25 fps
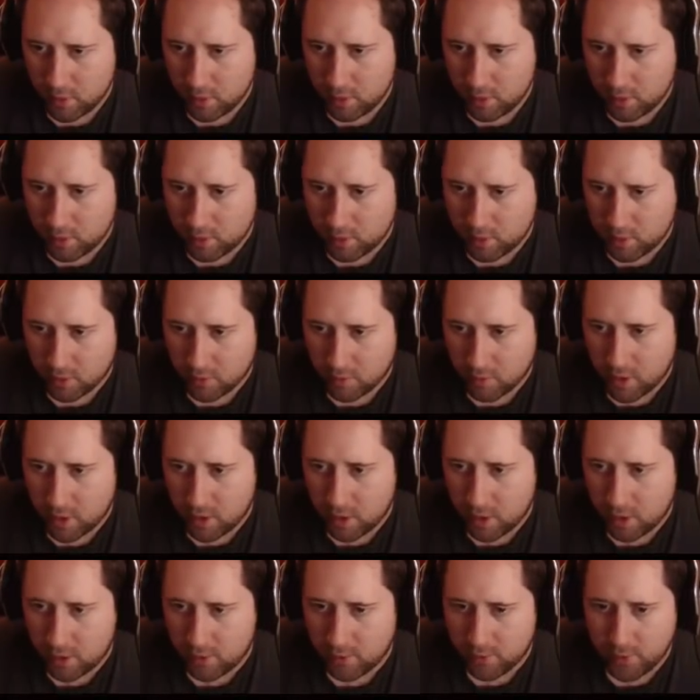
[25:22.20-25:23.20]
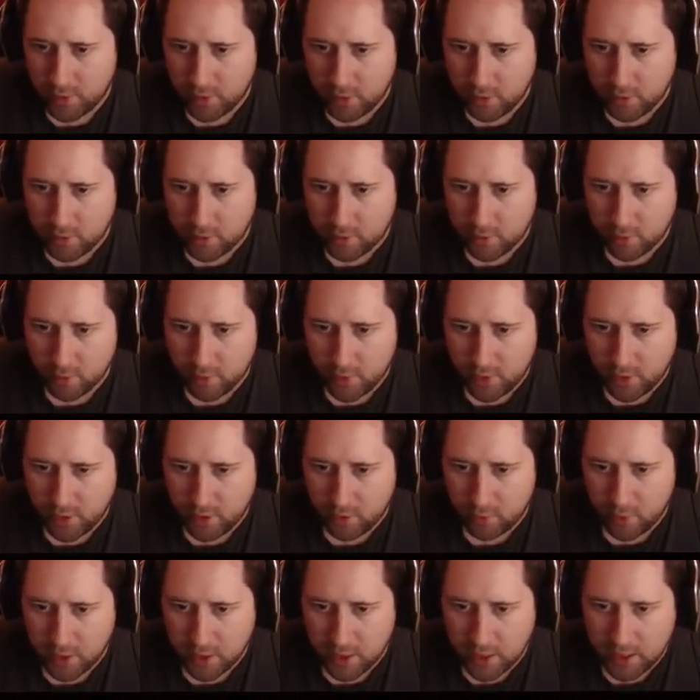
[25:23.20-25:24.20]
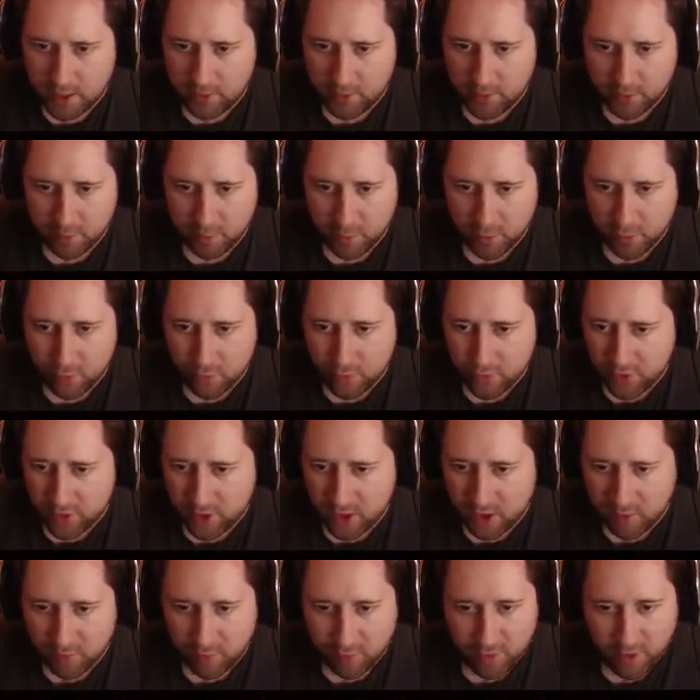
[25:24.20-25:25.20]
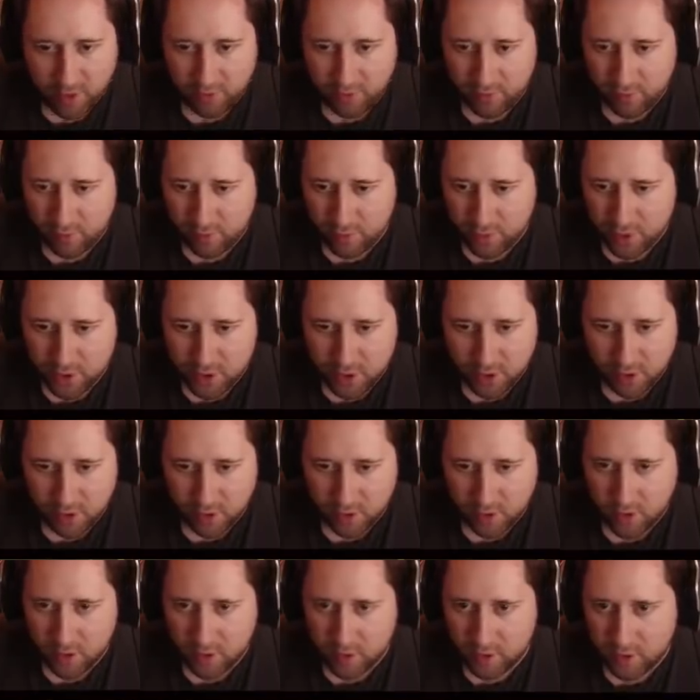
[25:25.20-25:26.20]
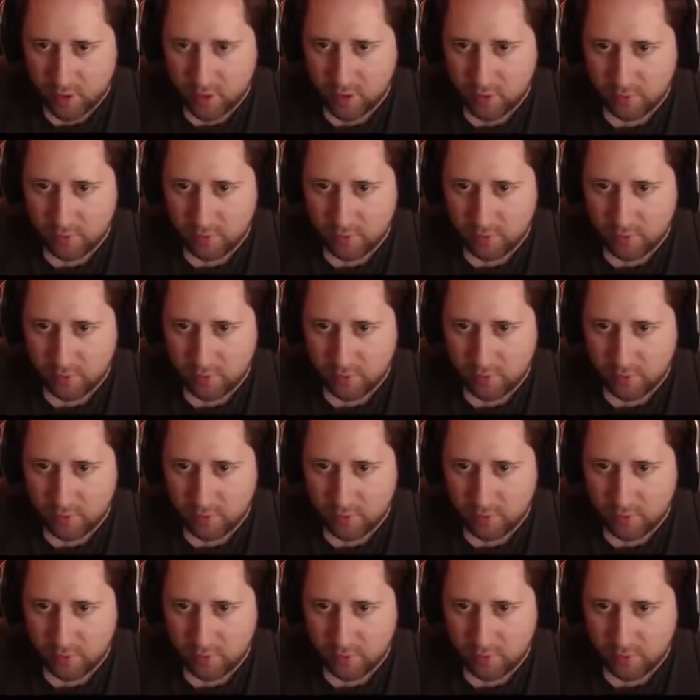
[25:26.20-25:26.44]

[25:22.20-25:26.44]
There's quite a lot of useful things we get out of this. More sniper rifles, shotguns.